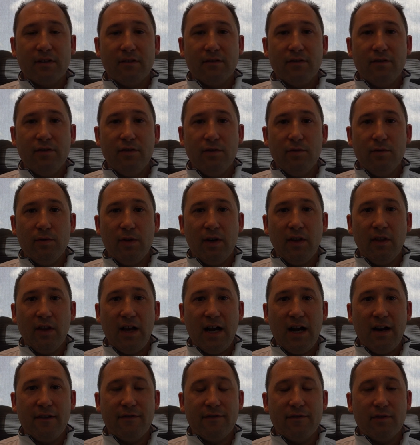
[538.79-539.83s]
to
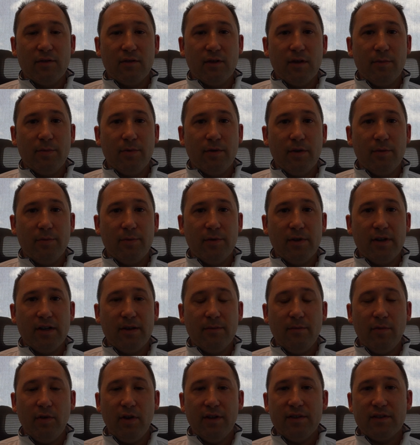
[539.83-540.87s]
allow for
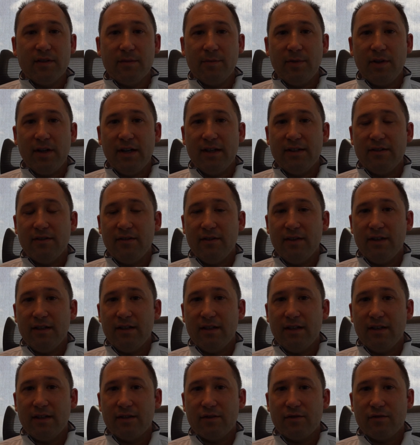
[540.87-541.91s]
appropriate blood supply to
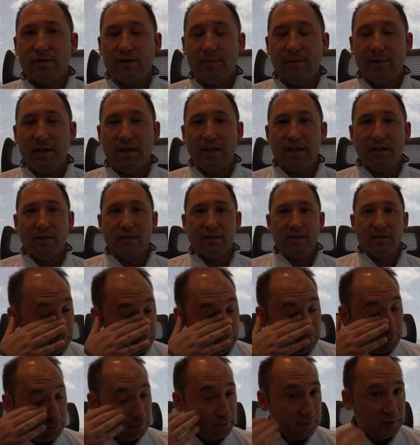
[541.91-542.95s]
the extremity.
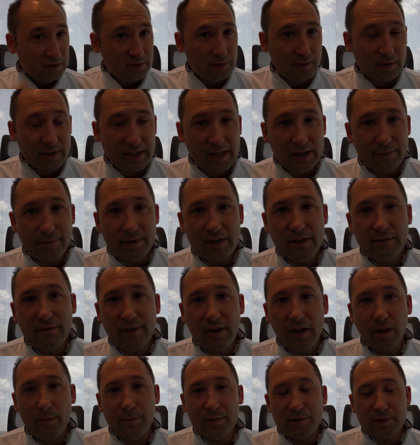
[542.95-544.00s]
So again, we develop